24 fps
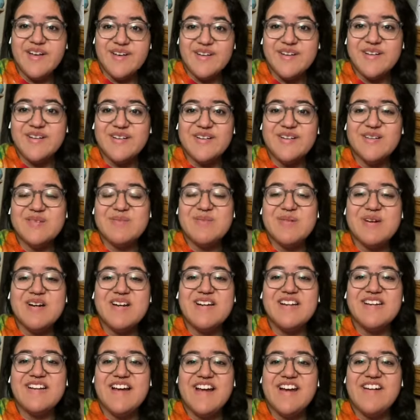Good
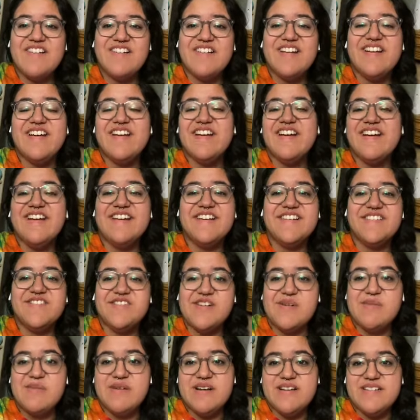morning, diary. It is
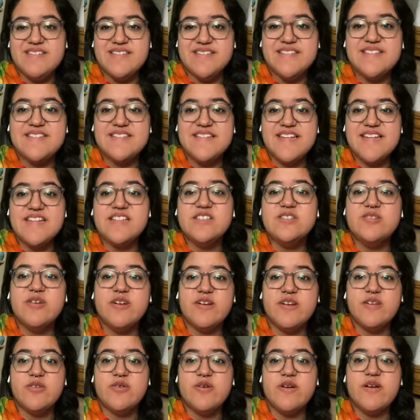February 16th,
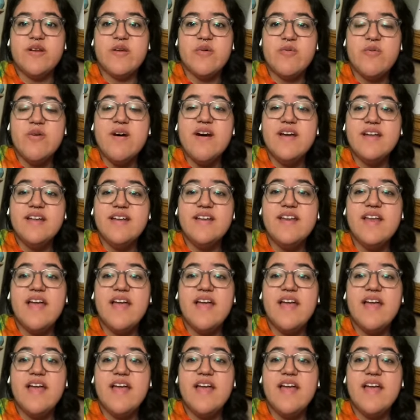2021.